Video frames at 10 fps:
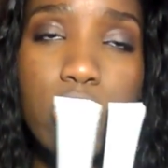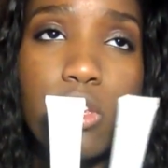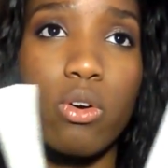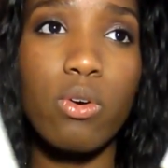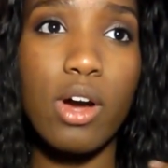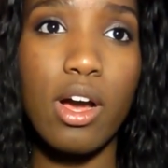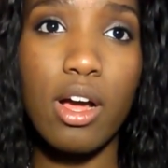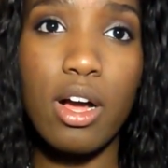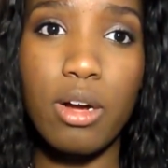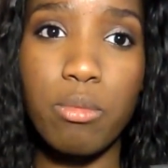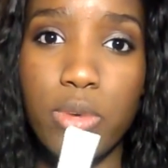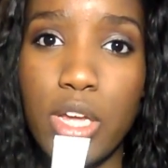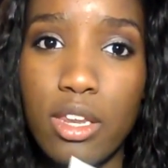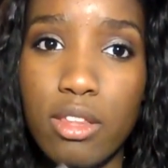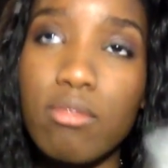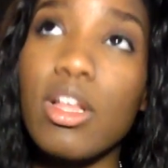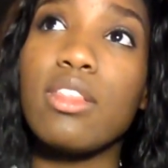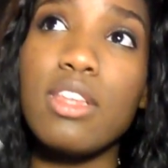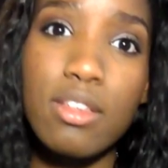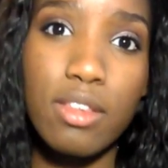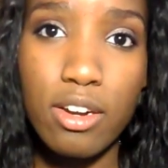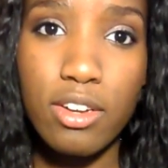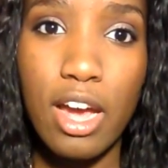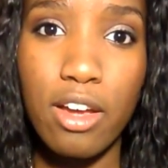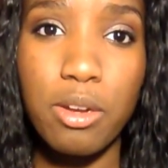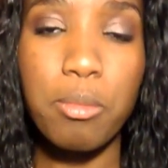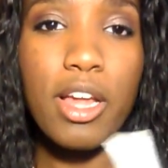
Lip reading: So when like things settle down in